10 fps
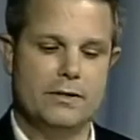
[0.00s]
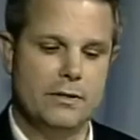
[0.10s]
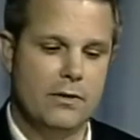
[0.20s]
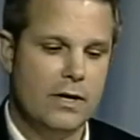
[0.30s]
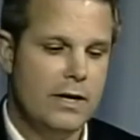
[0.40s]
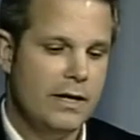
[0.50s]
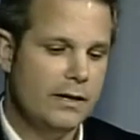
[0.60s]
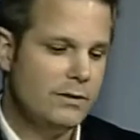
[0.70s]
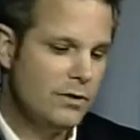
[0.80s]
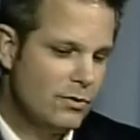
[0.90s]
So
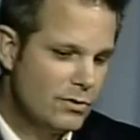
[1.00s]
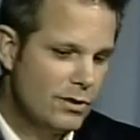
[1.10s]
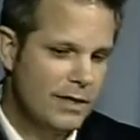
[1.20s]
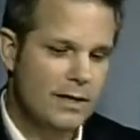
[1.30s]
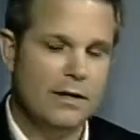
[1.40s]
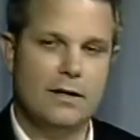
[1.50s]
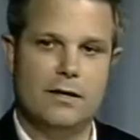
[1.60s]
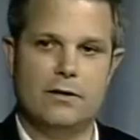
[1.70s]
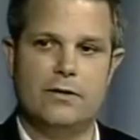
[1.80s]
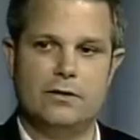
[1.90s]
it's usually
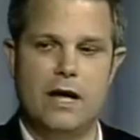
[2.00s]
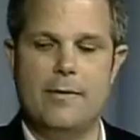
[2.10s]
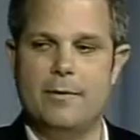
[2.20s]
a good time.